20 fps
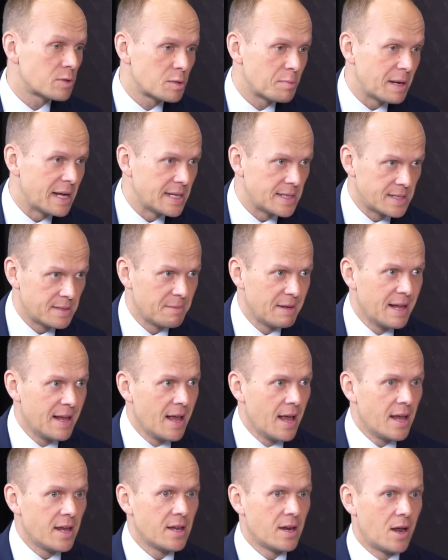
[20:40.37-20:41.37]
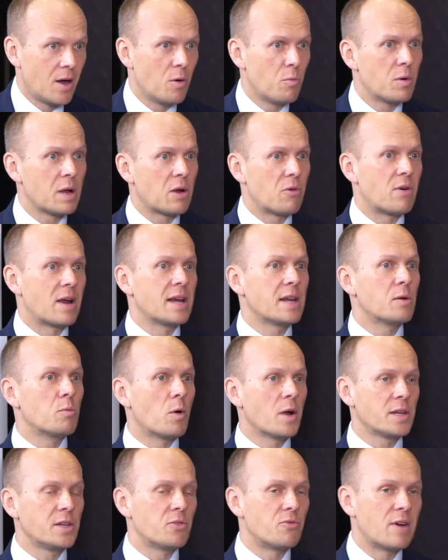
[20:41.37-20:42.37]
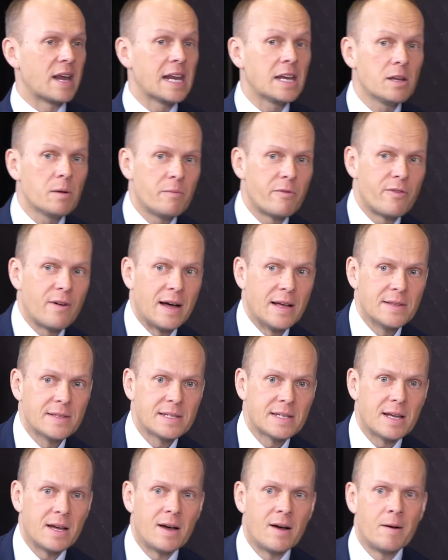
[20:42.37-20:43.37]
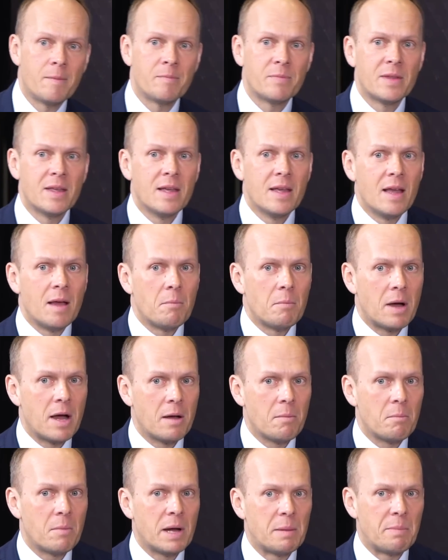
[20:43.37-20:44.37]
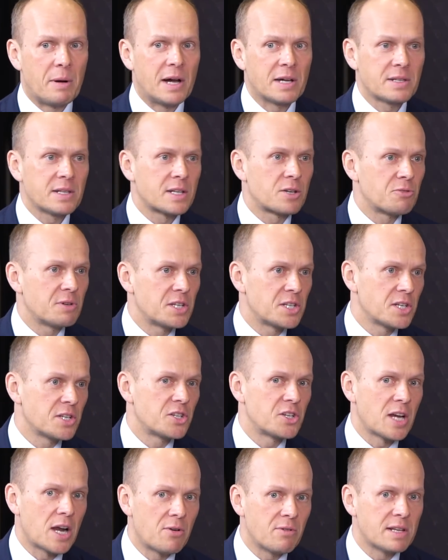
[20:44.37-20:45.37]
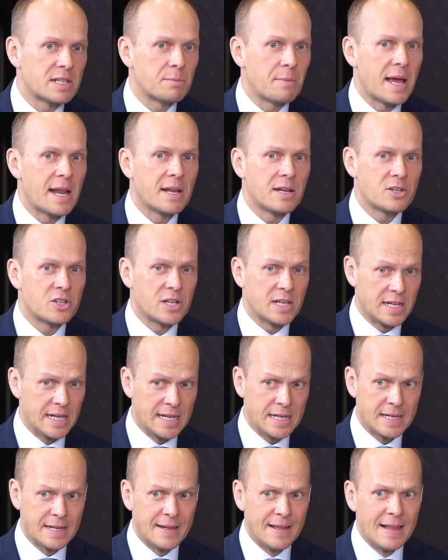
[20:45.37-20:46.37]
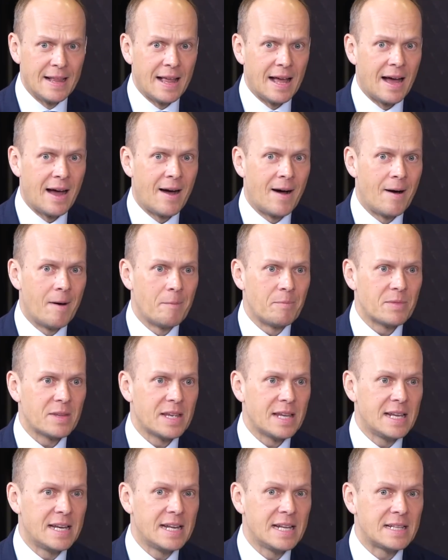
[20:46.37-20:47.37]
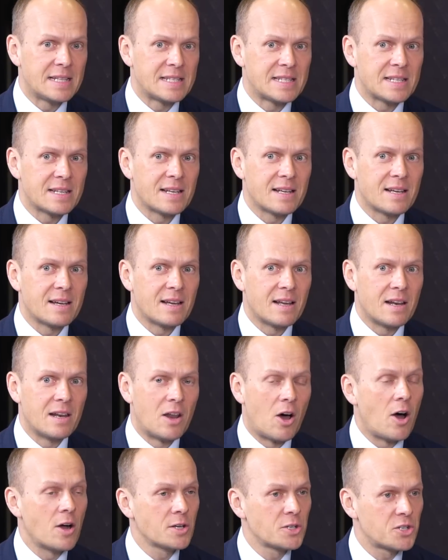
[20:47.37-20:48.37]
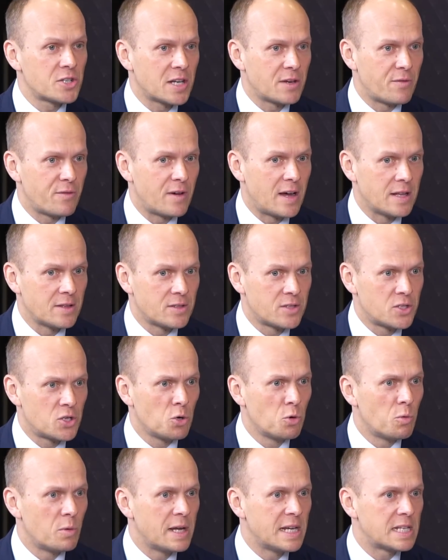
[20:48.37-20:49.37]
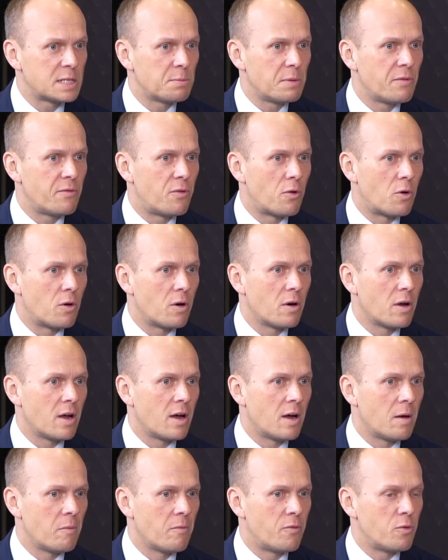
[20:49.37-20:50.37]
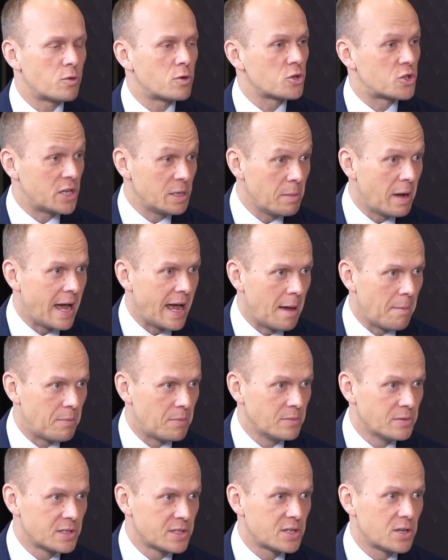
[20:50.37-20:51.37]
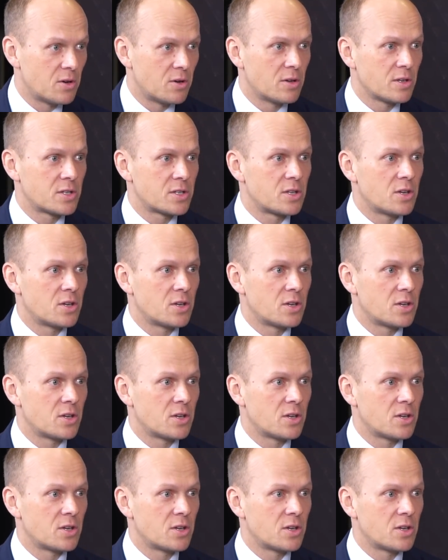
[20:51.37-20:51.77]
space. We are running one uranium fund. My partner Christian Scher is managing it. He did launch that fund 2 weeks before Fukushima happened. So